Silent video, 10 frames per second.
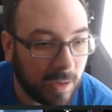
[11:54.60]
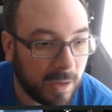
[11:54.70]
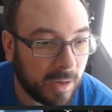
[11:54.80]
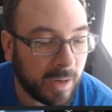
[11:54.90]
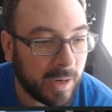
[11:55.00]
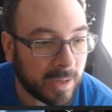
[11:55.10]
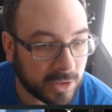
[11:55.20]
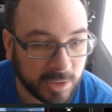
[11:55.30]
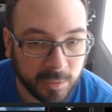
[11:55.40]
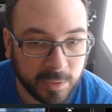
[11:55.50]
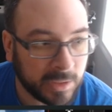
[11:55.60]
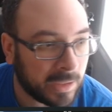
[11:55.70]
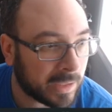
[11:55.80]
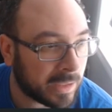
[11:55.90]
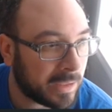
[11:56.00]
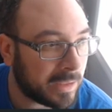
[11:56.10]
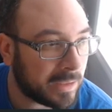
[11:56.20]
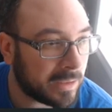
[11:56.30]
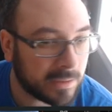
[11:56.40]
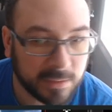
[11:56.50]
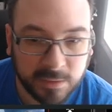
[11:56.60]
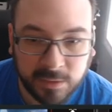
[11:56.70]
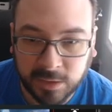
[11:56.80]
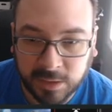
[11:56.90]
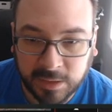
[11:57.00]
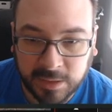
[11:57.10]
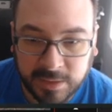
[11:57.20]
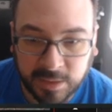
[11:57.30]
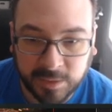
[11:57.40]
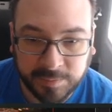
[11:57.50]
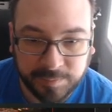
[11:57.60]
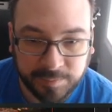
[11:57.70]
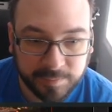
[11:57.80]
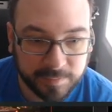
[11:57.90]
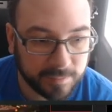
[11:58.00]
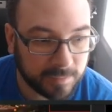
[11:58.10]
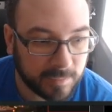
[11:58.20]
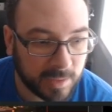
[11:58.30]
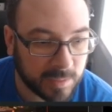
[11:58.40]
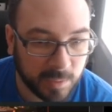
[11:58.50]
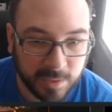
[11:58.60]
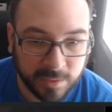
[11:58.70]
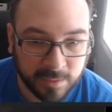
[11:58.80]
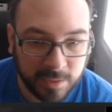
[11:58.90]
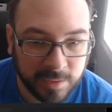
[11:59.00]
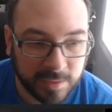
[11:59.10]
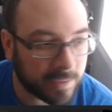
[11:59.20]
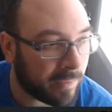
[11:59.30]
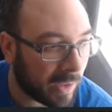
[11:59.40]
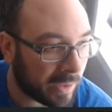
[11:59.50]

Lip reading: actually really like the look of this here. This one is fun.